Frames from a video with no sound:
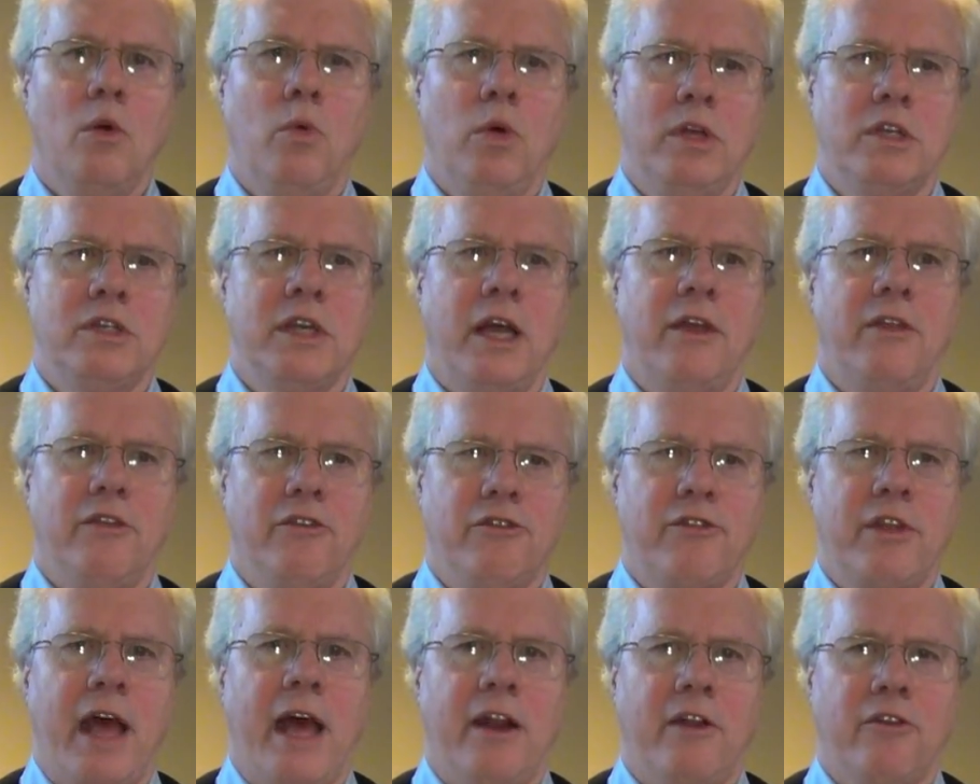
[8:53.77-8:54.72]
We say the
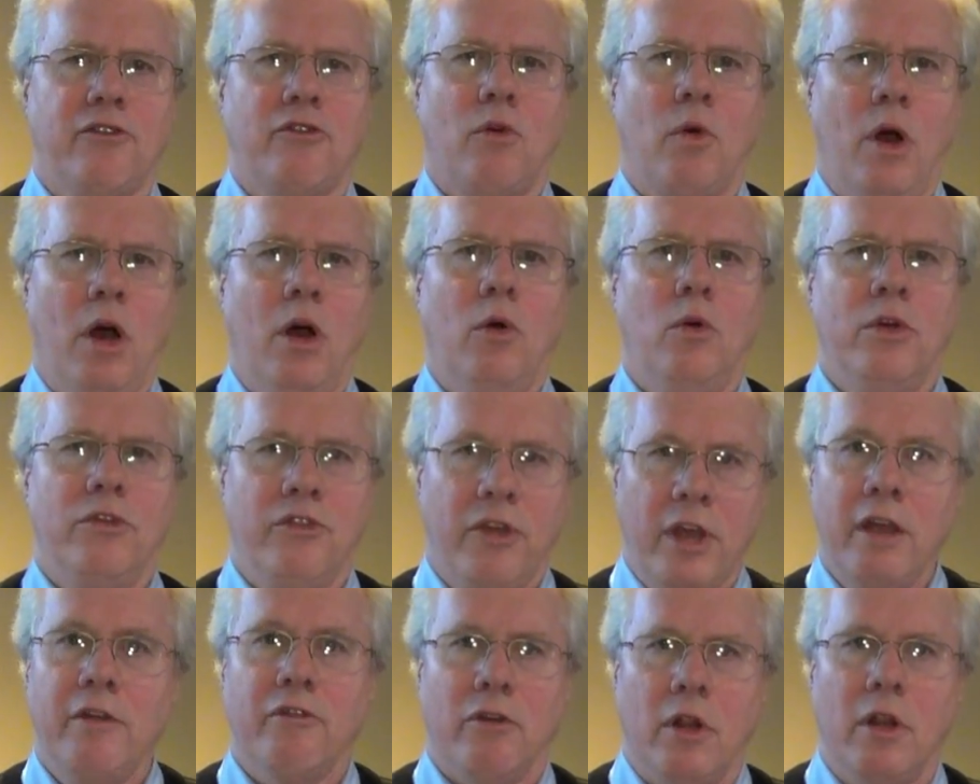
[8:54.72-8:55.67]
status quo is
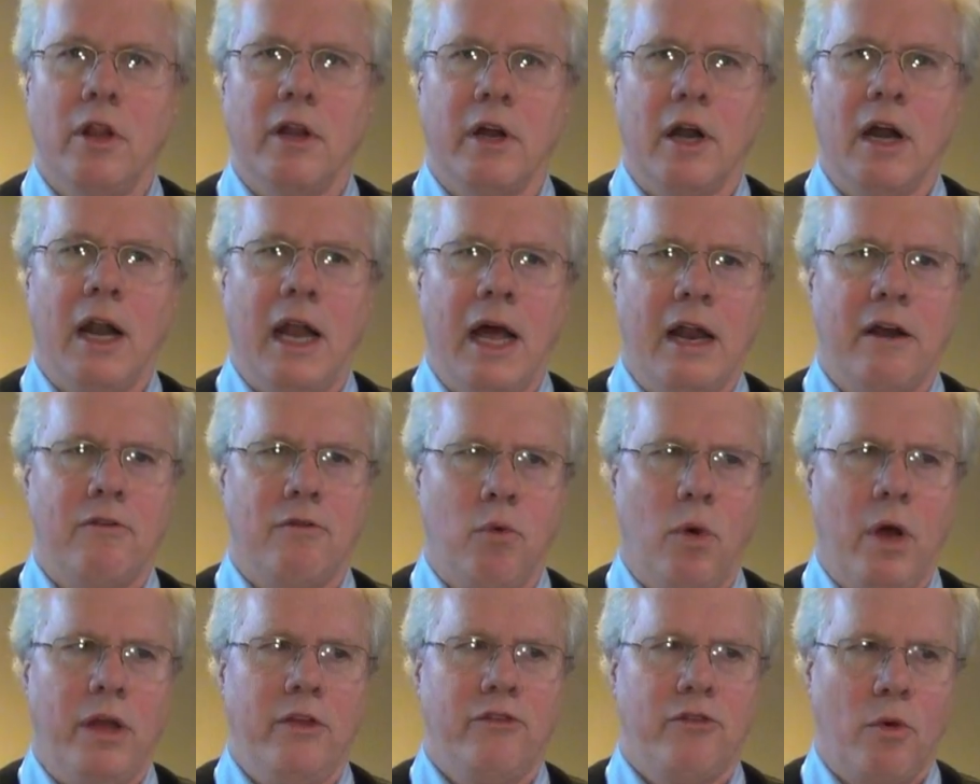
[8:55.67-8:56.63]
evil in a lot of
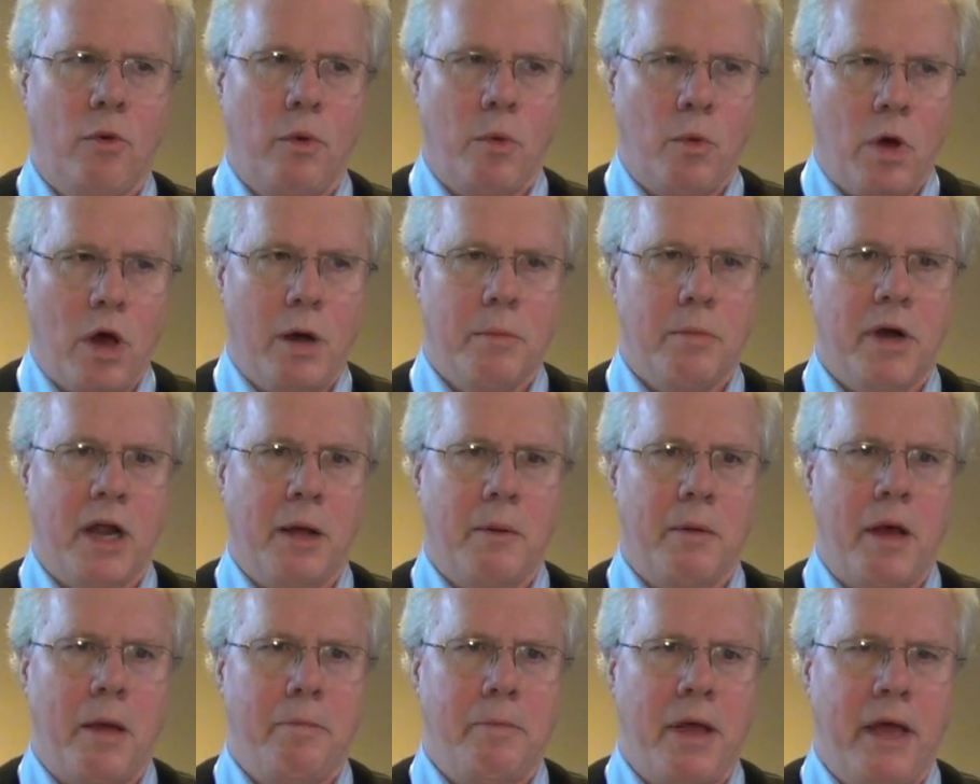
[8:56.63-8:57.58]
ways. So we want to bring
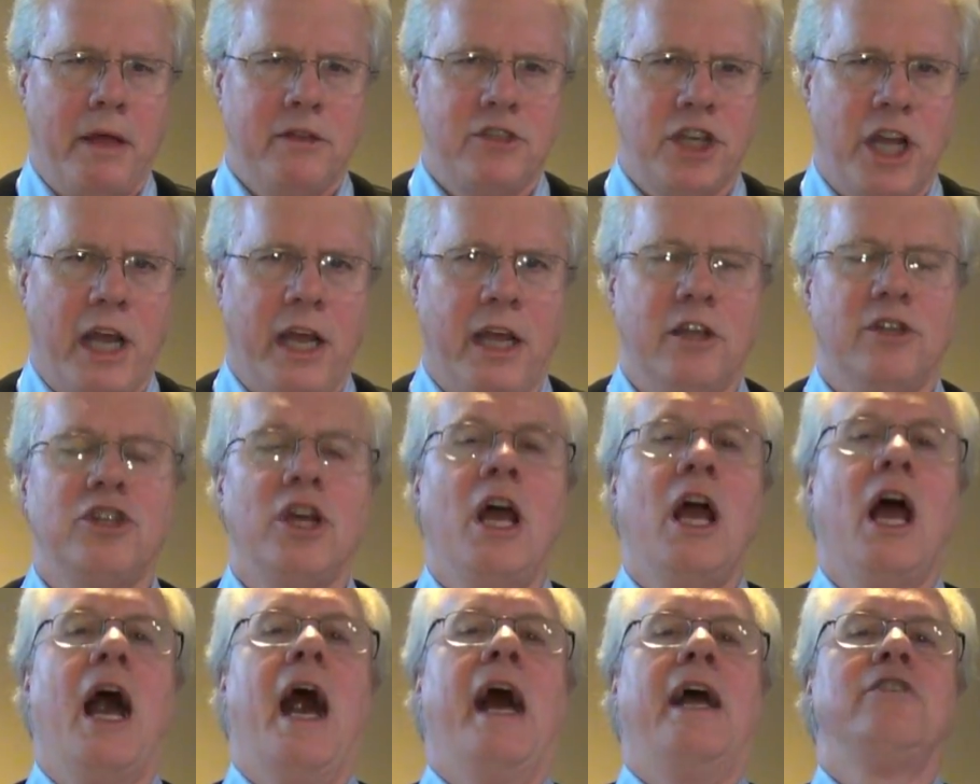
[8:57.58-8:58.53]
about change.
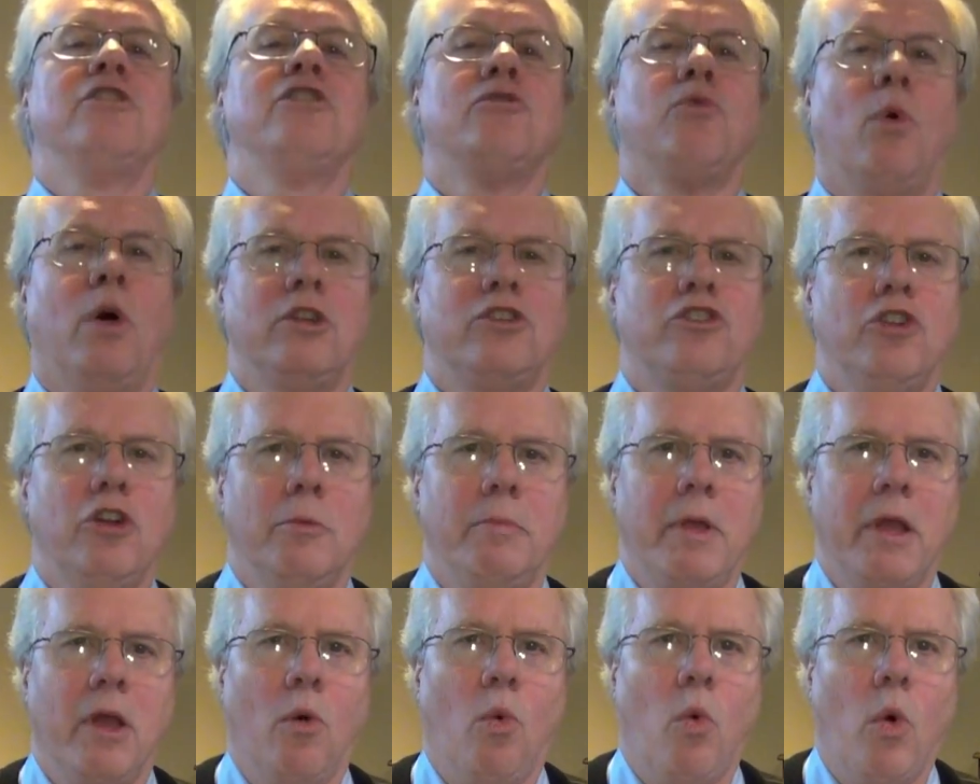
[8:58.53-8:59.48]
I just want you to
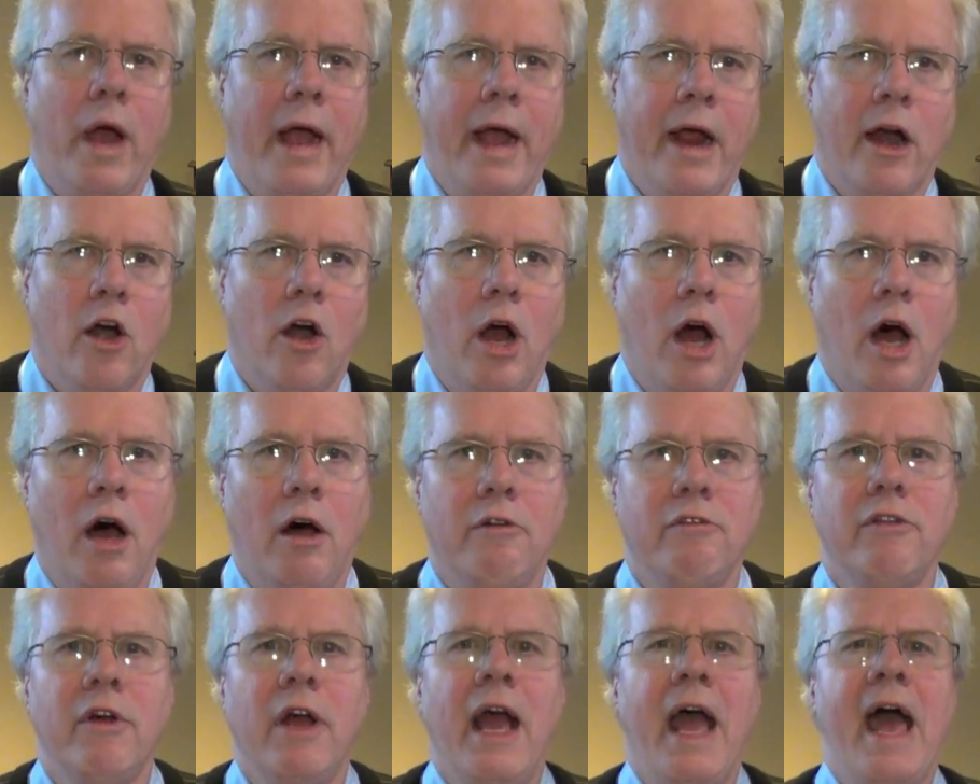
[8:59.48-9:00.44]
be aware
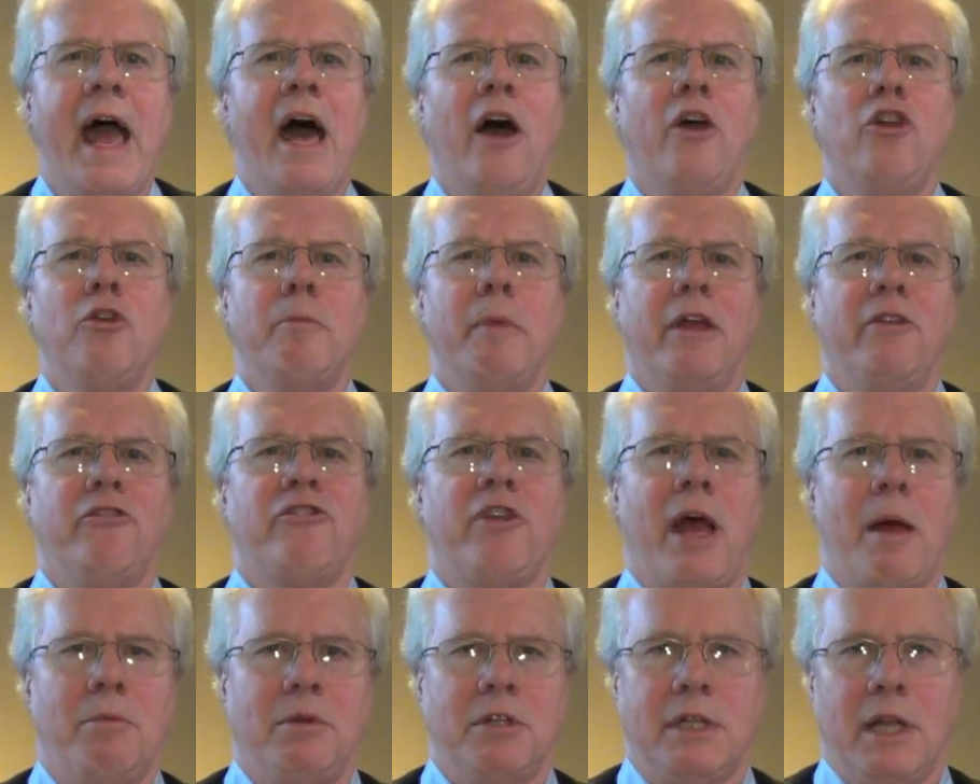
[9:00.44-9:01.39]
of how you may
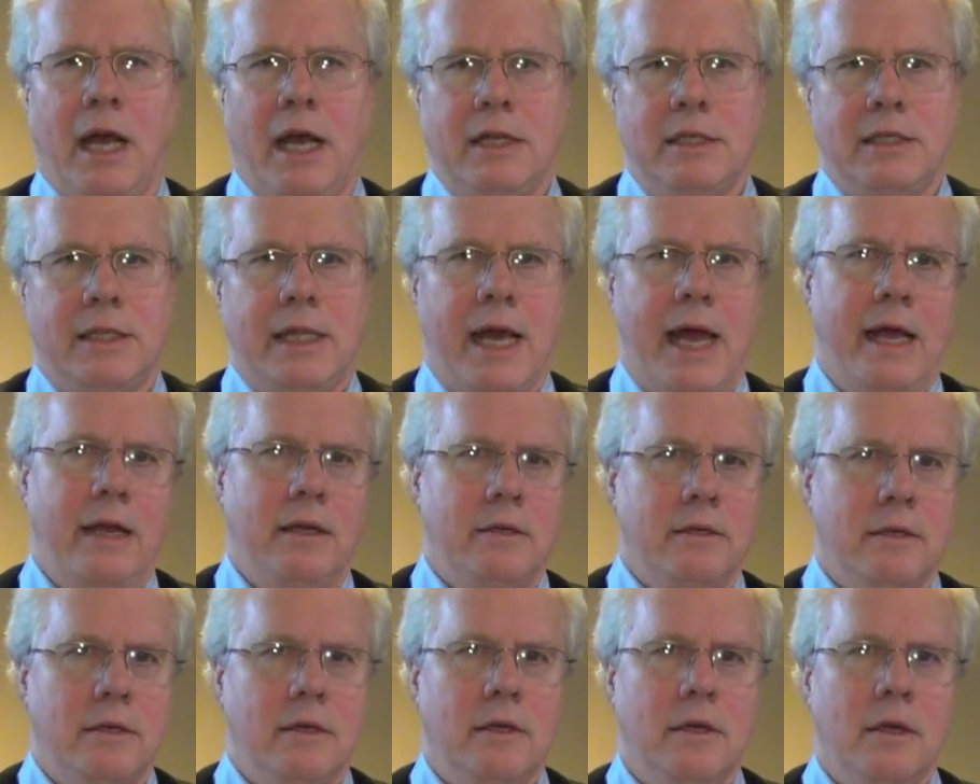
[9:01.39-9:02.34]
sabotage that.
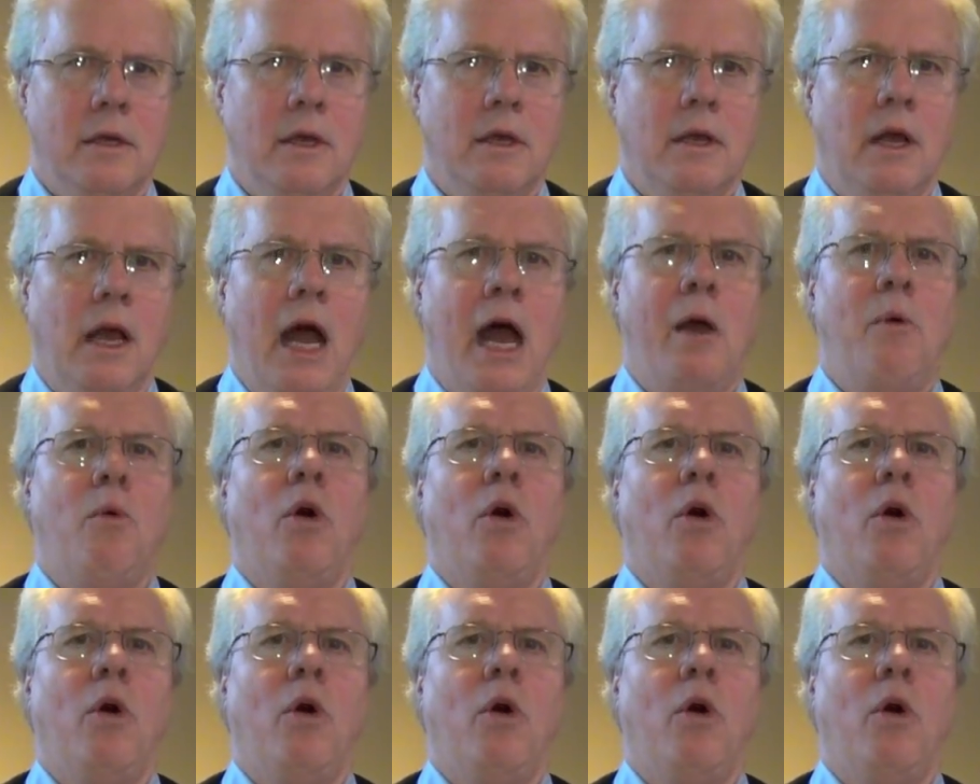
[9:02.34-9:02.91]
I